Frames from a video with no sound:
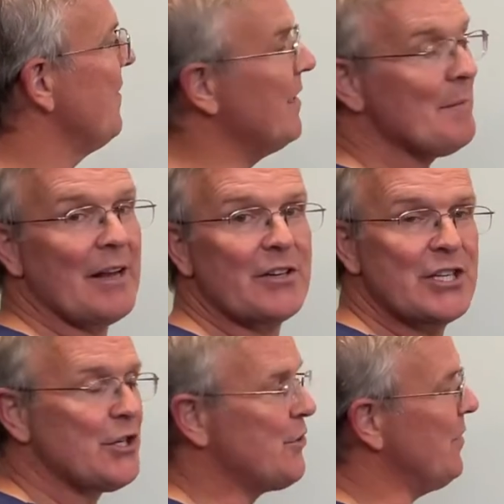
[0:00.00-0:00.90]
the amount of
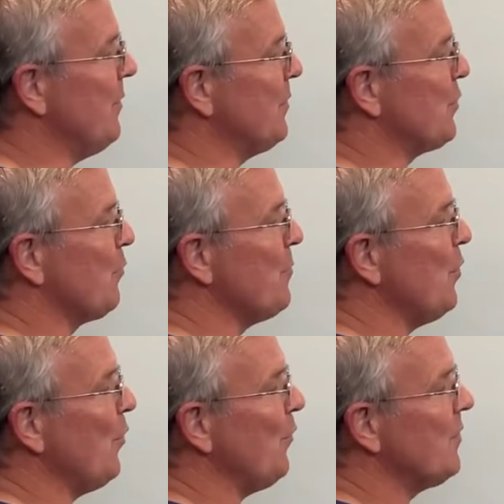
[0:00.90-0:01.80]
tissue that was
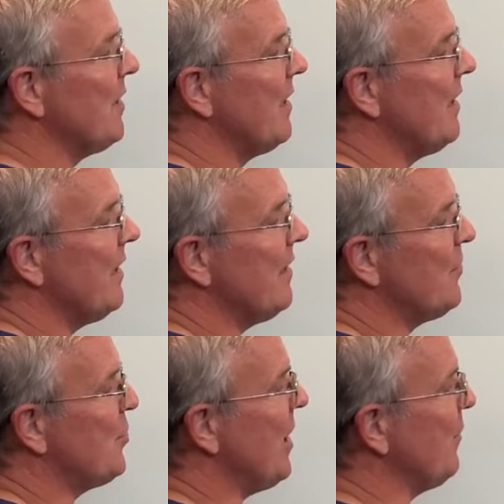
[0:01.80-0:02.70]
removed
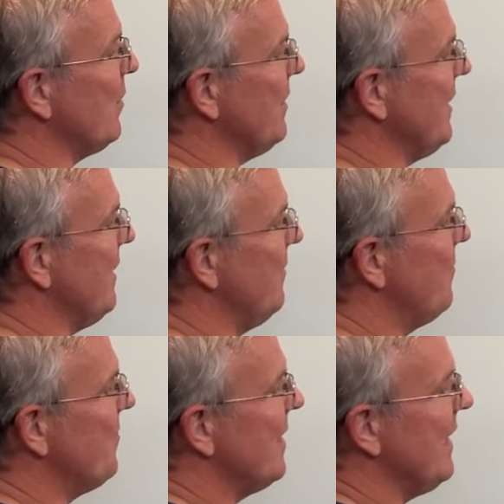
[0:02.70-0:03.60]
is generally
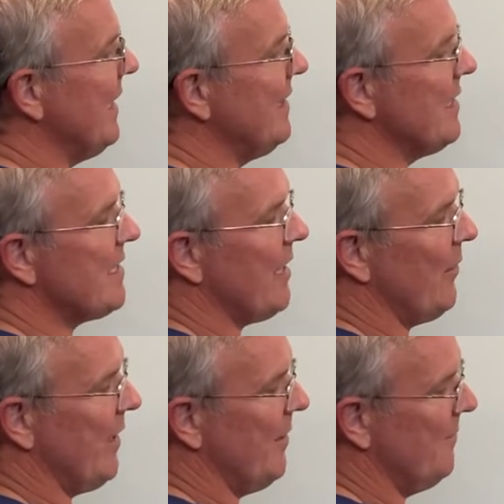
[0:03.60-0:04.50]
in this
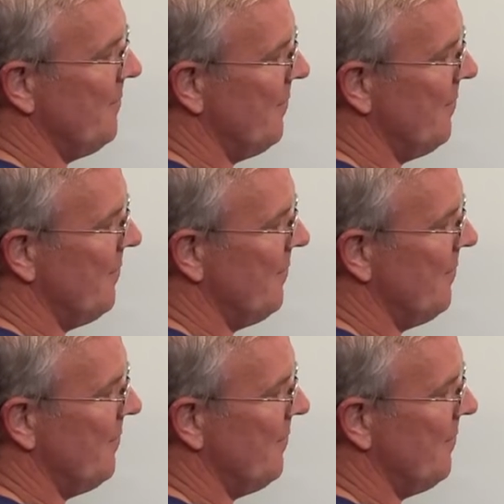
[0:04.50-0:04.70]
area.